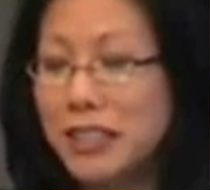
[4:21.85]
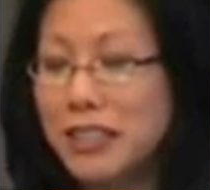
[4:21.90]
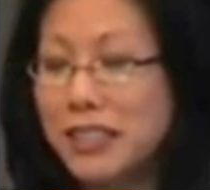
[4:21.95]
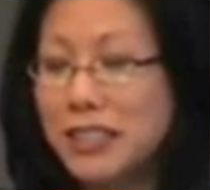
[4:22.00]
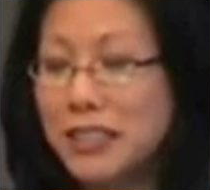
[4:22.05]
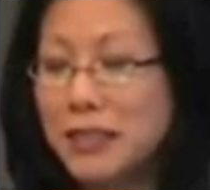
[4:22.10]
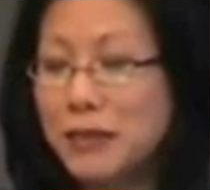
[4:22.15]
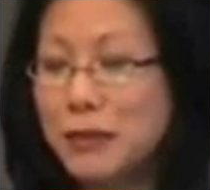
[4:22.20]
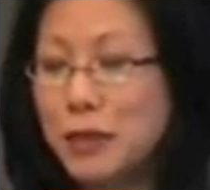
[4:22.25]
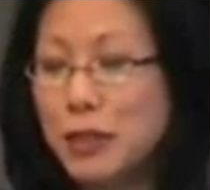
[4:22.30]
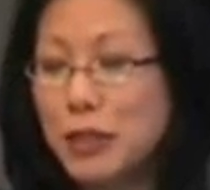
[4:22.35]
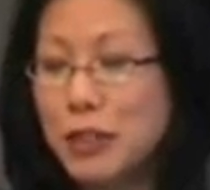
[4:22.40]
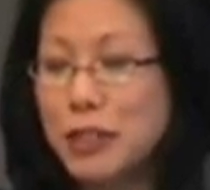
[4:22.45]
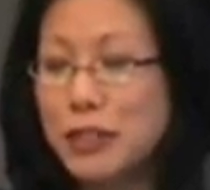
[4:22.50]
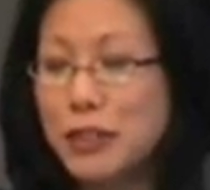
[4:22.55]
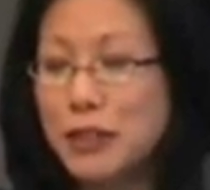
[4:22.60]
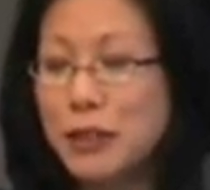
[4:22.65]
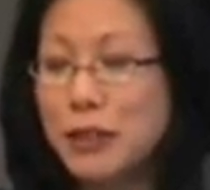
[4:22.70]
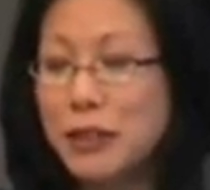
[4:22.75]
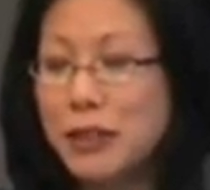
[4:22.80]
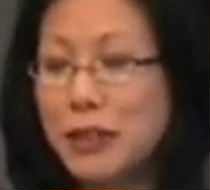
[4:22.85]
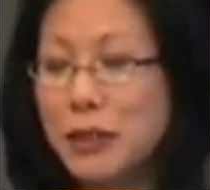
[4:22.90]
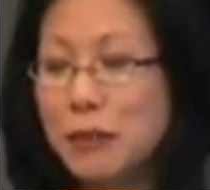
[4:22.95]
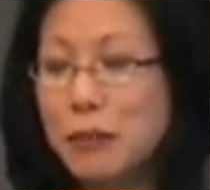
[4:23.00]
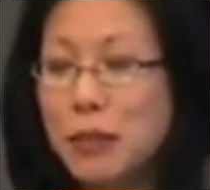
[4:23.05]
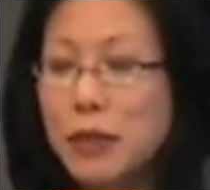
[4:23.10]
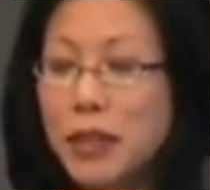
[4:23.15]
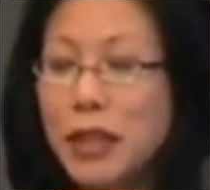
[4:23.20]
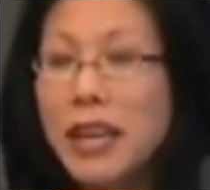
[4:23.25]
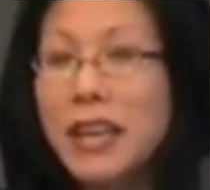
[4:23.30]
It's really, to,
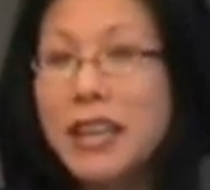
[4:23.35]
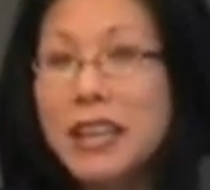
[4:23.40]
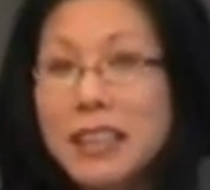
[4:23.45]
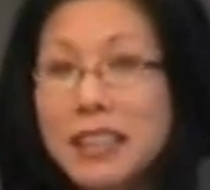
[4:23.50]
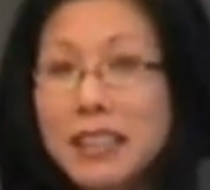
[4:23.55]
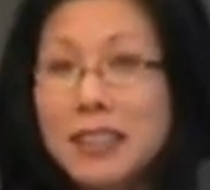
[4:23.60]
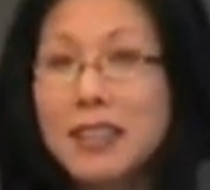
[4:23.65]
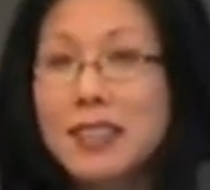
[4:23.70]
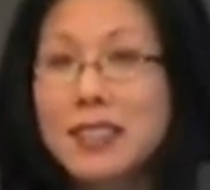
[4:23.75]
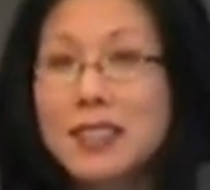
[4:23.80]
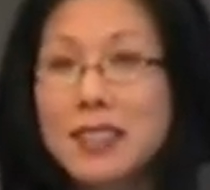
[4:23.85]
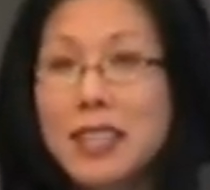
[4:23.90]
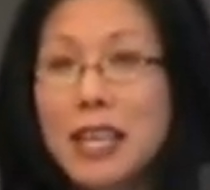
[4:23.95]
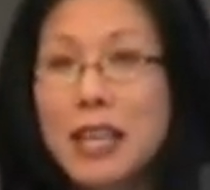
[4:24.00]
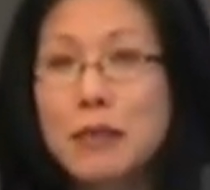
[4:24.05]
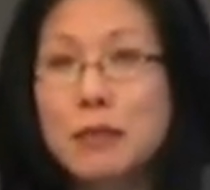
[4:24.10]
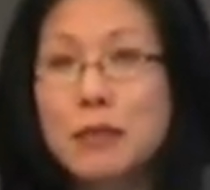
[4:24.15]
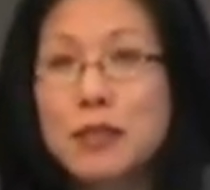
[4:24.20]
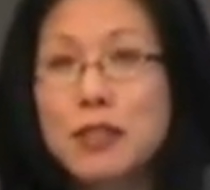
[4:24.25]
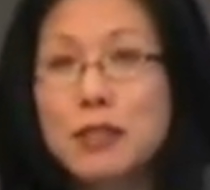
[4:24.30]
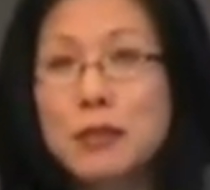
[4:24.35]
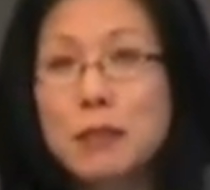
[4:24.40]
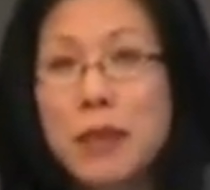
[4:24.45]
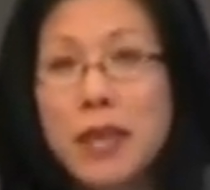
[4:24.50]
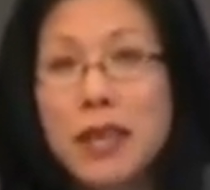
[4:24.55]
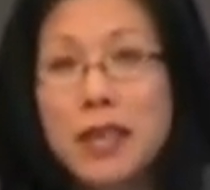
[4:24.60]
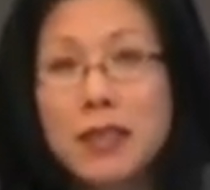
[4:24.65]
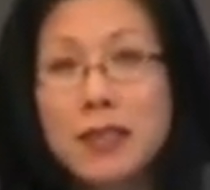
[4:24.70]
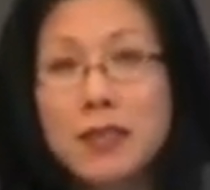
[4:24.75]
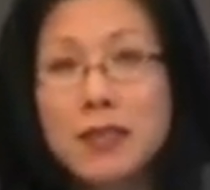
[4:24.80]
they're playing in the same
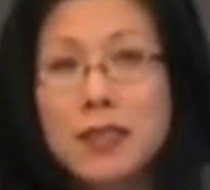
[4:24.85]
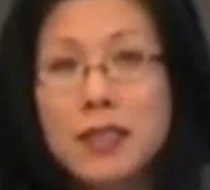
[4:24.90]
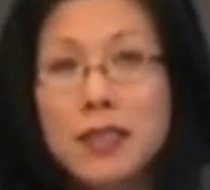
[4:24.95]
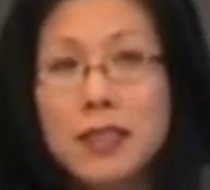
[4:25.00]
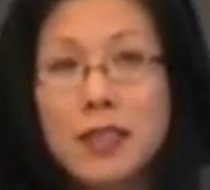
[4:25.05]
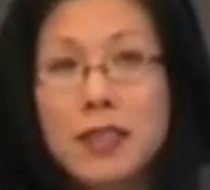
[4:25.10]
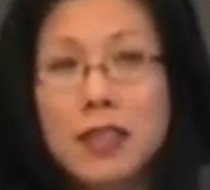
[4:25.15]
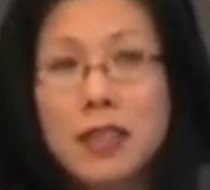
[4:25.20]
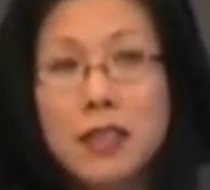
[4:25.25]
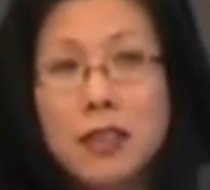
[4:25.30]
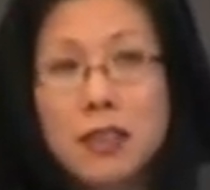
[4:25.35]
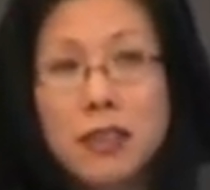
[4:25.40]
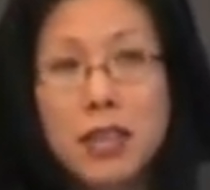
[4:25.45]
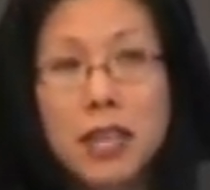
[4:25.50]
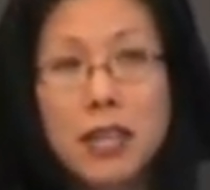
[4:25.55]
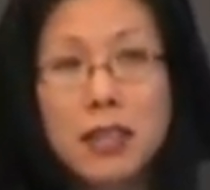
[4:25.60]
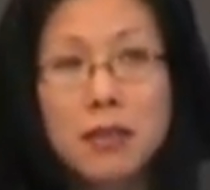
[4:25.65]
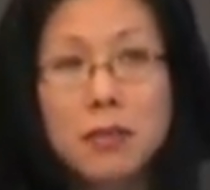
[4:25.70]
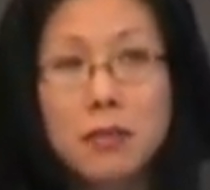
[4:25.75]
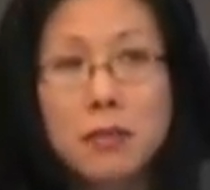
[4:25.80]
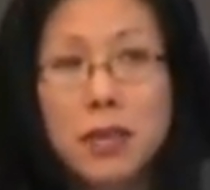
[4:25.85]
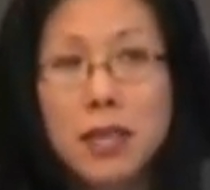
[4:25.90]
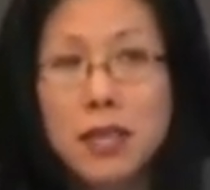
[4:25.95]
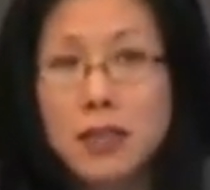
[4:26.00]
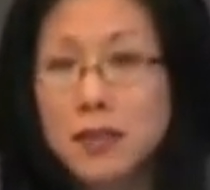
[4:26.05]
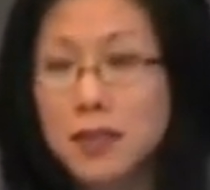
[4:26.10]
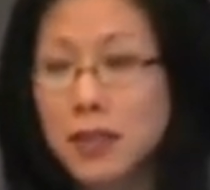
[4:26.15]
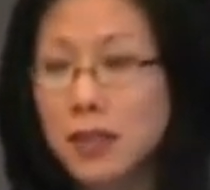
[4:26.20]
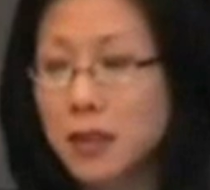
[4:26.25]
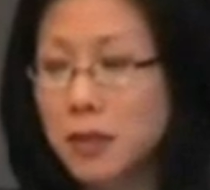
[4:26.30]
space in the internet in
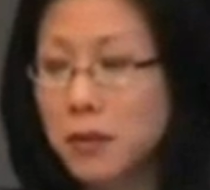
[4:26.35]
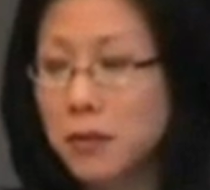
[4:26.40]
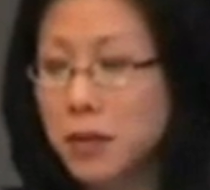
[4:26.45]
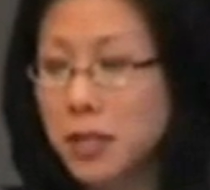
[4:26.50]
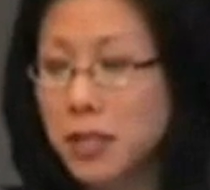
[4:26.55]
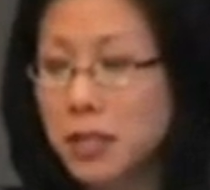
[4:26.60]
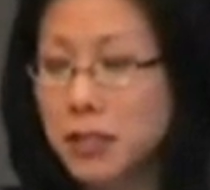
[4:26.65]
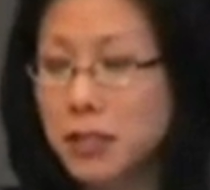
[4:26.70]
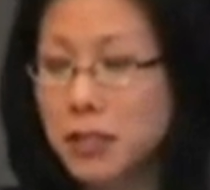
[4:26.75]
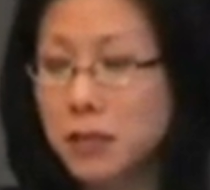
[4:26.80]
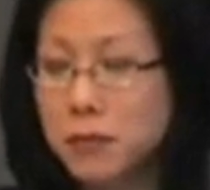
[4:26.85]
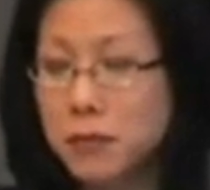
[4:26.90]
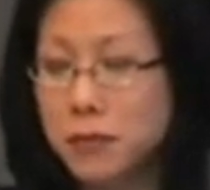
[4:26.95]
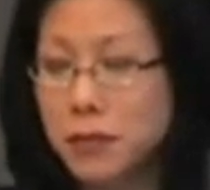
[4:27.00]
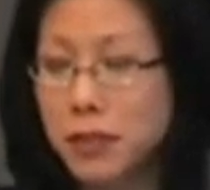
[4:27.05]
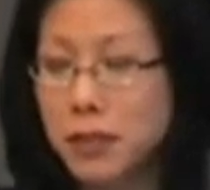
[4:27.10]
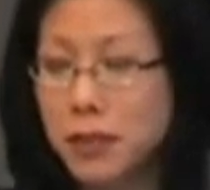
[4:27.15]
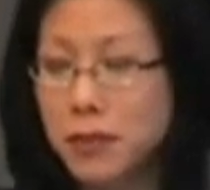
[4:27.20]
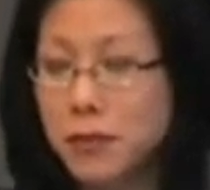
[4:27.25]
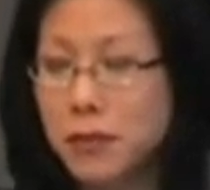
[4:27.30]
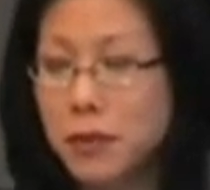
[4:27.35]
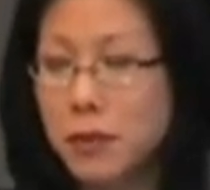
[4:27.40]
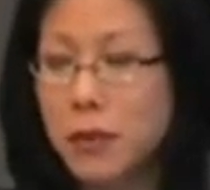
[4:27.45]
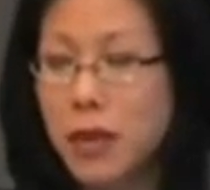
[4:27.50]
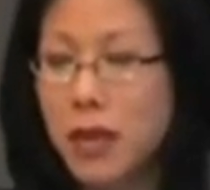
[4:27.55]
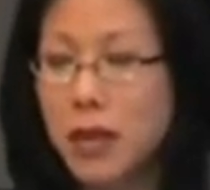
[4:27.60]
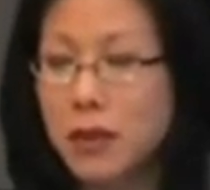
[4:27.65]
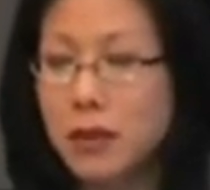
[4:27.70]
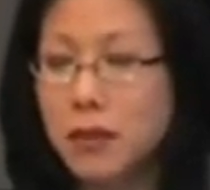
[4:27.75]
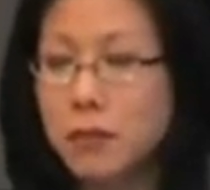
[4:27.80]
ways that are quite different from
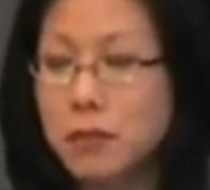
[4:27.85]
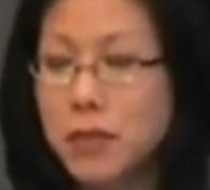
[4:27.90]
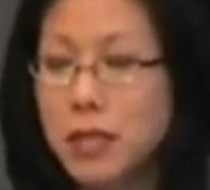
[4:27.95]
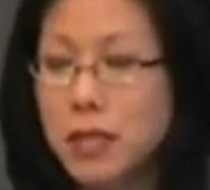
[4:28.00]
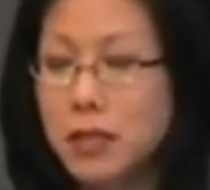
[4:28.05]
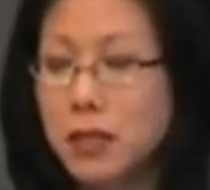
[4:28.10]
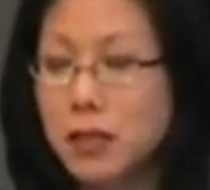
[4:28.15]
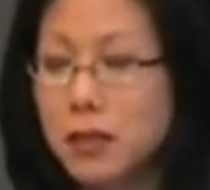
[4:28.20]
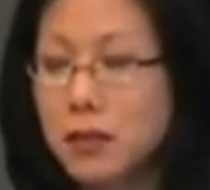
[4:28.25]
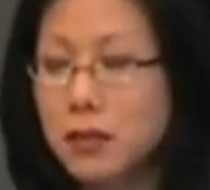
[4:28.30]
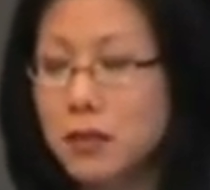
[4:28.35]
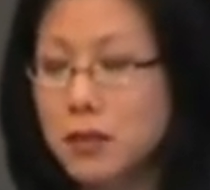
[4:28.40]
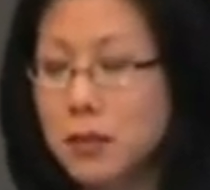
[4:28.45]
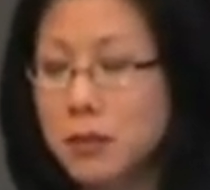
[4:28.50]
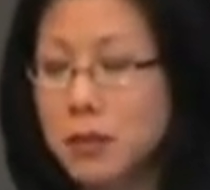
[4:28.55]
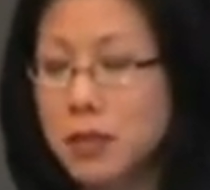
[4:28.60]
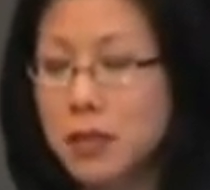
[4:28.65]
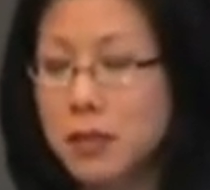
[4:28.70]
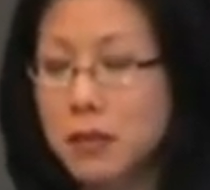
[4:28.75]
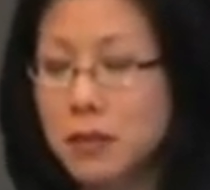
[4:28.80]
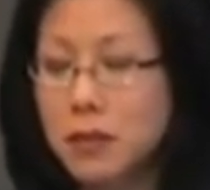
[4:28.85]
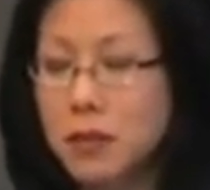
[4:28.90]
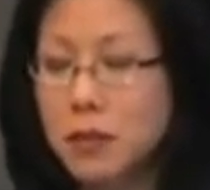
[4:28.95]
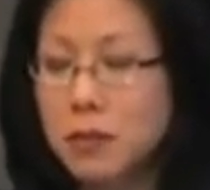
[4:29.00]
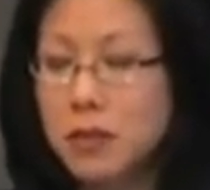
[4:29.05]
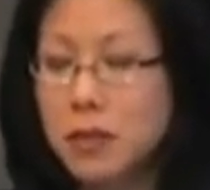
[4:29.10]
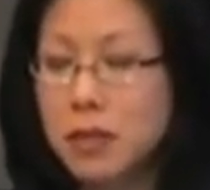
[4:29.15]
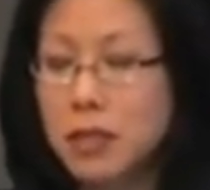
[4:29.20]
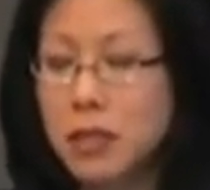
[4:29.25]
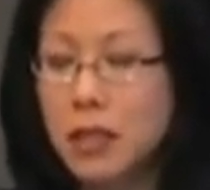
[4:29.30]
how media used to be
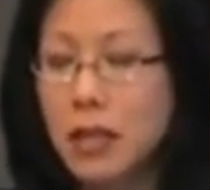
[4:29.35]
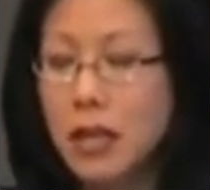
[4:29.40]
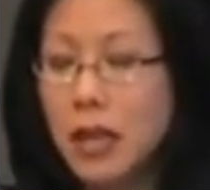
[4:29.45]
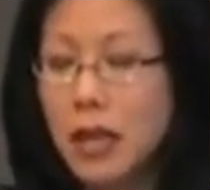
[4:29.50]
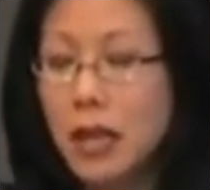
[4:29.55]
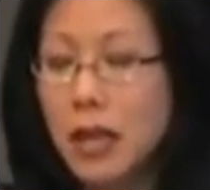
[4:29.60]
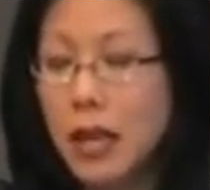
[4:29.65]
distributed.